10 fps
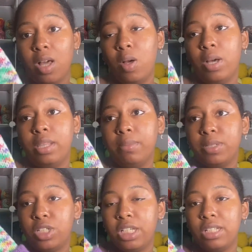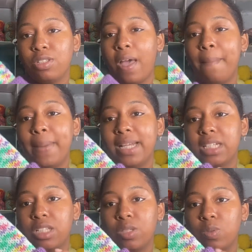on the machine, so I might
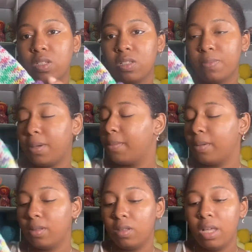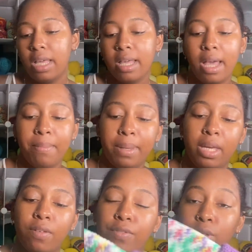just use this purple and make
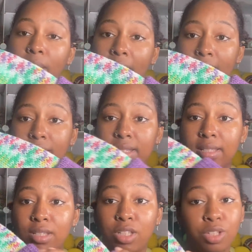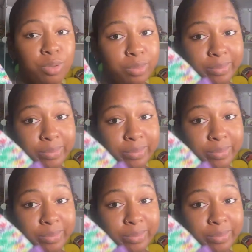a few hats too.